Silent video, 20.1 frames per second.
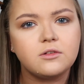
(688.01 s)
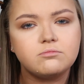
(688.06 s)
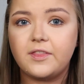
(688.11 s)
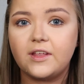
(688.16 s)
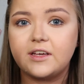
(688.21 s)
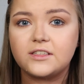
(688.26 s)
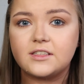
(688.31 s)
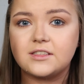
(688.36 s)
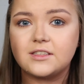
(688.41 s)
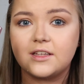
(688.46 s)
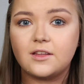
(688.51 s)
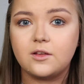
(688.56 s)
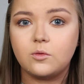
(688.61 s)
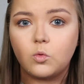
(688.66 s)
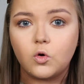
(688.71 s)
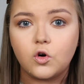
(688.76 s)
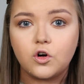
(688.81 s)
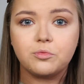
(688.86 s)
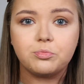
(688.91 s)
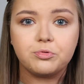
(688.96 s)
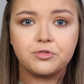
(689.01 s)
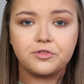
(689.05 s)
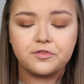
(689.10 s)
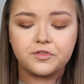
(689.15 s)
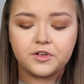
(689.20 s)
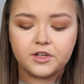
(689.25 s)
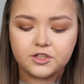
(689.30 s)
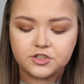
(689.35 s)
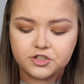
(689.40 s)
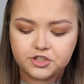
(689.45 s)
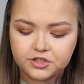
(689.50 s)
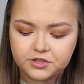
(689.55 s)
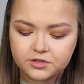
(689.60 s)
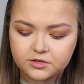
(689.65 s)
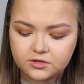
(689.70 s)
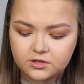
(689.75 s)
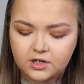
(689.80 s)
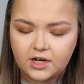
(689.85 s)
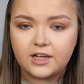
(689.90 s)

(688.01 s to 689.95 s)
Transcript: This is in the waterproof version.